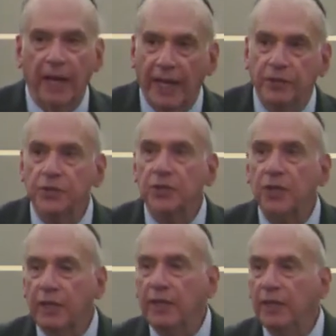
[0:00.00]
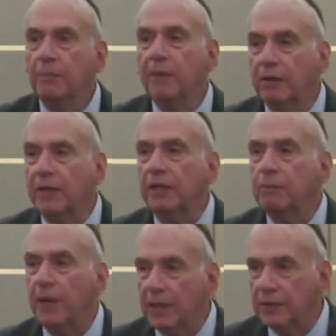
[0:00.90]
and you studied
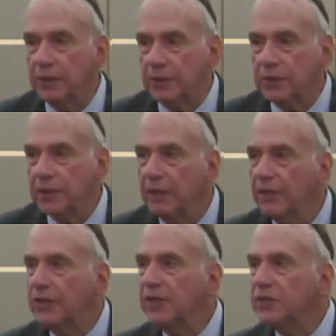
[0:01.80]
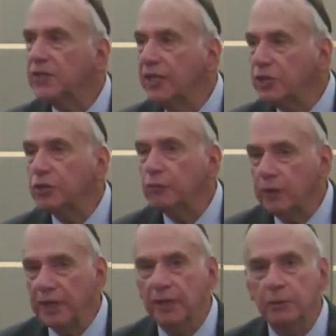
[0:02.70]
American politics, the essential
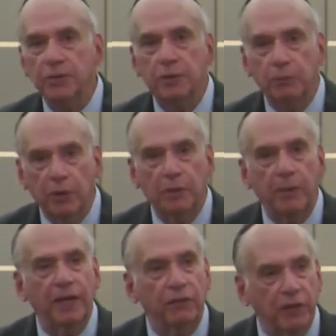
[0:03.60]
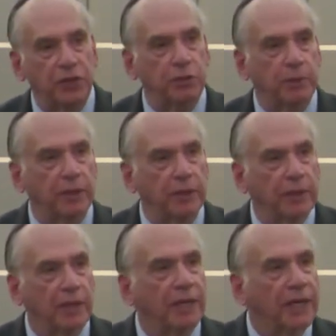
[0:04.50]
reading was a book by a Frenchman,
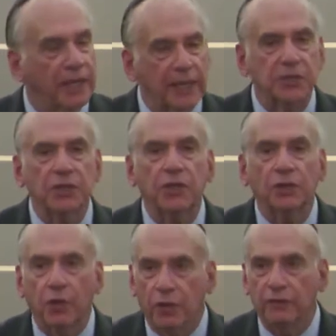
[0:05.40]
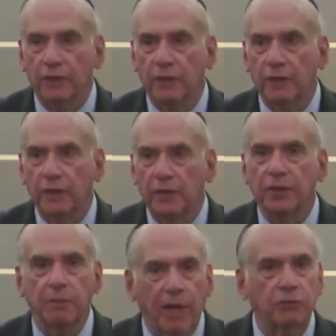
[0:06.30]
Alexis de Tocqueville,
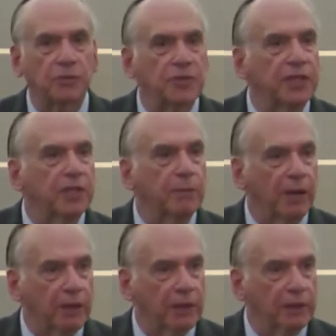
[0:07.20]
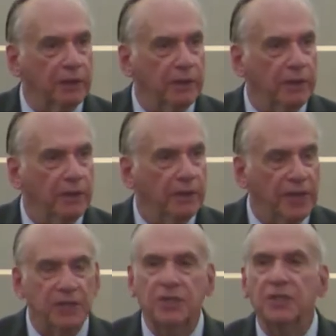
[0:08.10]
Democracy in America.
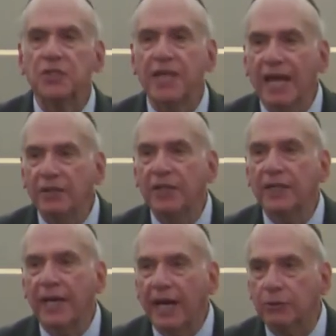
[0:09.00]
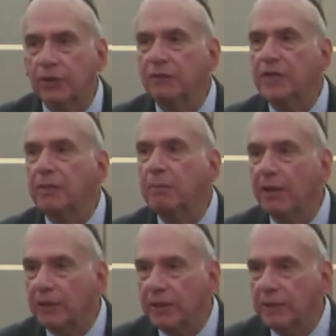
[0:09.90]
That's the standard account of the
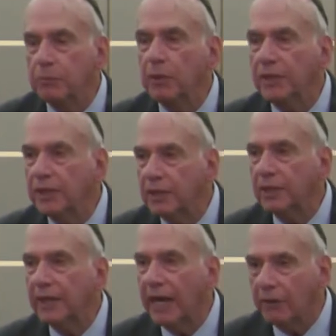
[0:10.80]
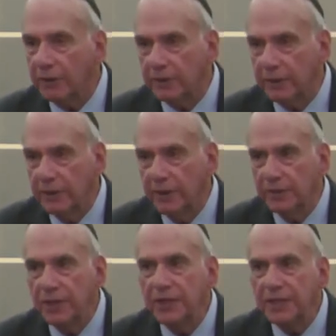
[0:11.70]
American political character.
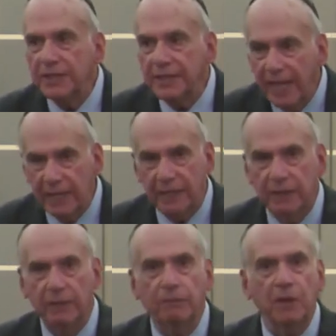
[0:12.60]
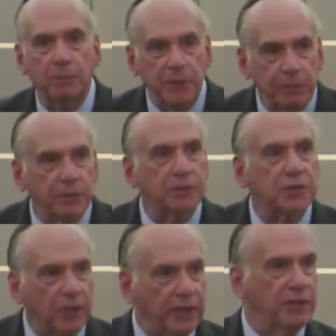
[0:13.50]
To this day, people
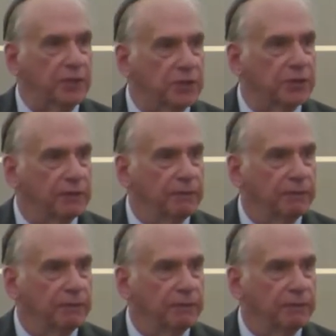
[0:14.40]
study this.